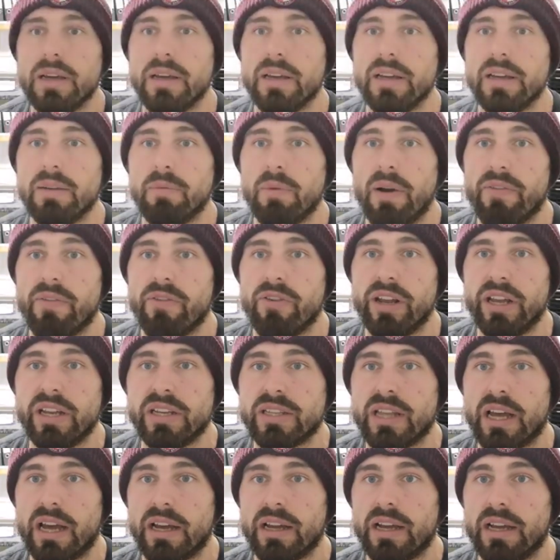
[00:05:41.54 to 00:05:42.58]
whether he's
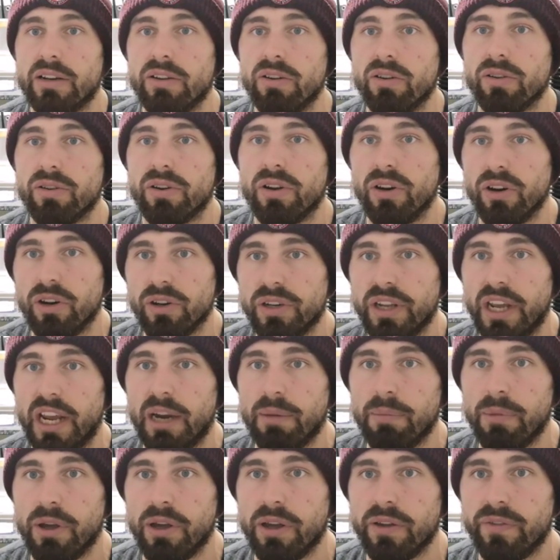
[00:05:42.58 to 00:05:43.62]
that, I don't know, Dave
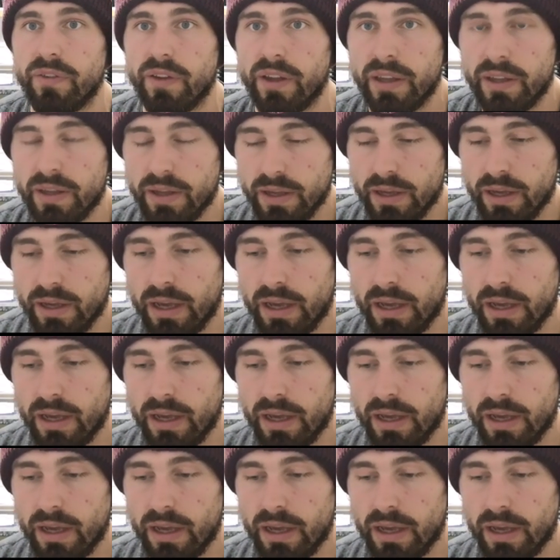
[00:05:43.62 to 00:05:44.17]
Murphy.